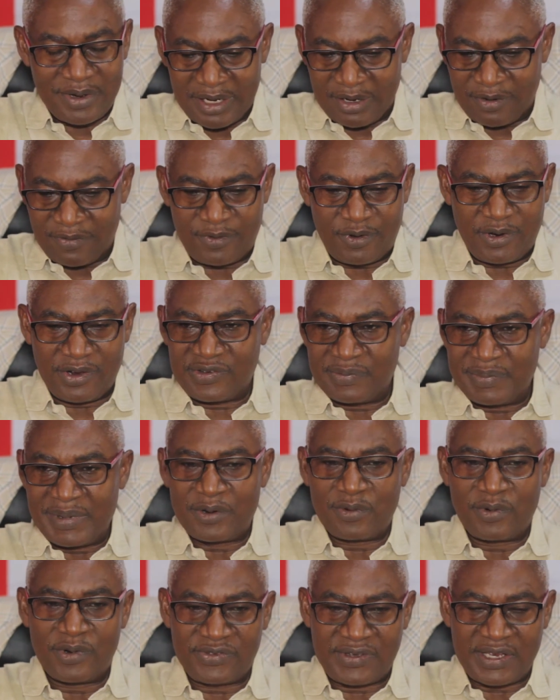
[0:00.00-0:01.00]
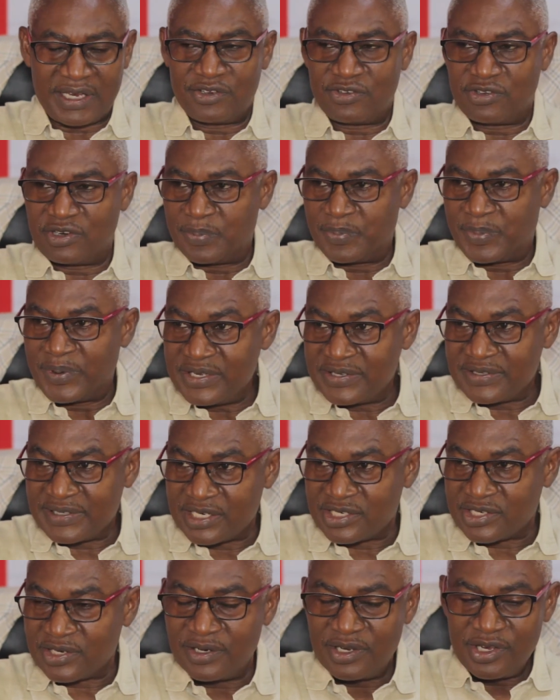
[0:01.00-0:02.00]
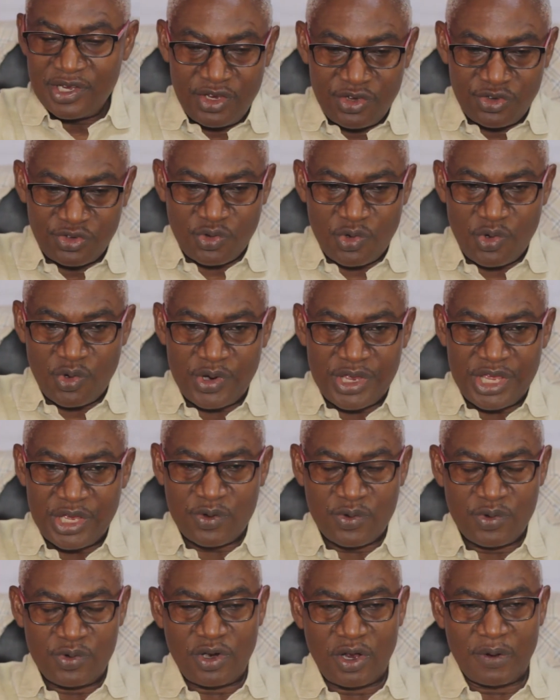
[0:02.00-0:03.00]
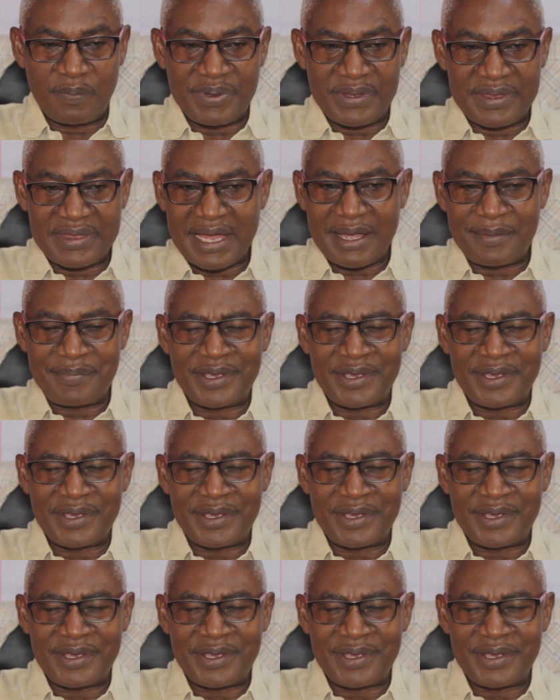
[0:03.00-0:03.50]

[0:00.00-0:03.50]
And of course, the man was taken to the police station, so he could not be there.